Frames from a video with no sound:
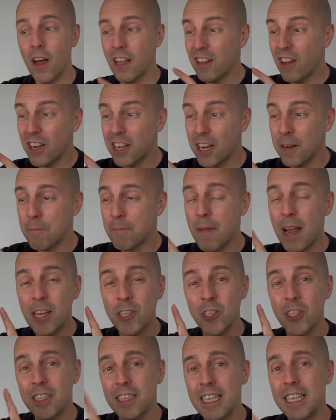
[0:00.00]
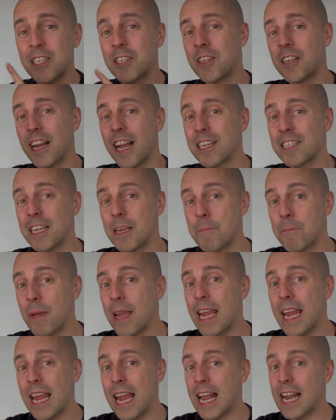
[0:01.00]
and I can imagine this could actually
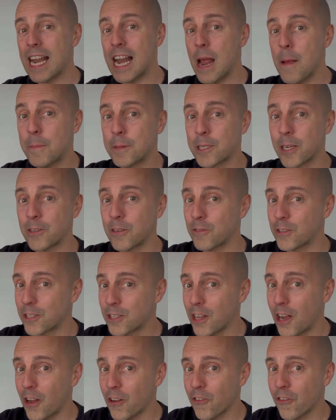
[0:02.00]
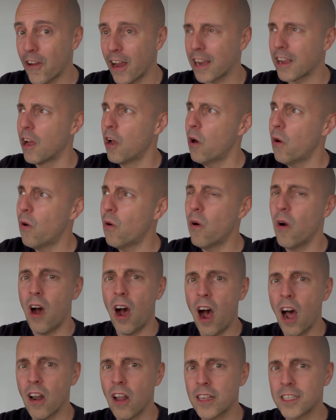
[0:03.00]
be in an episode of Star Trek, or
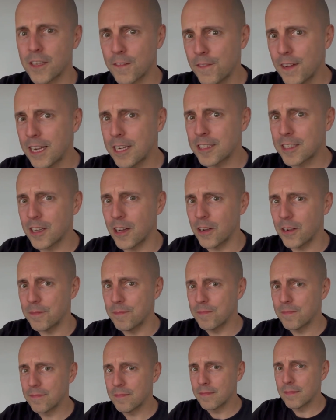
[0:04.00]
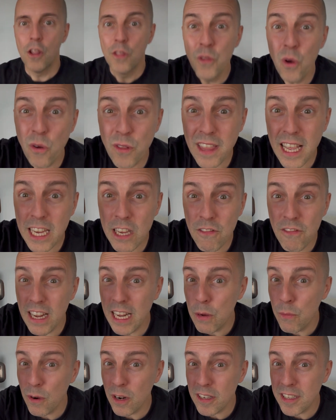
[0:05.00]
I like to think so. Not that you
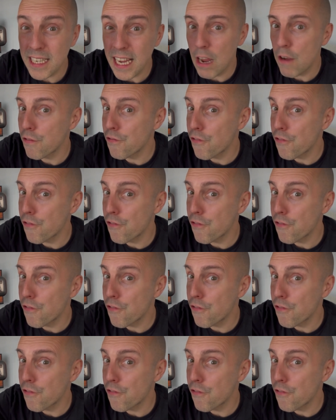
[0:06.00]
really want to see a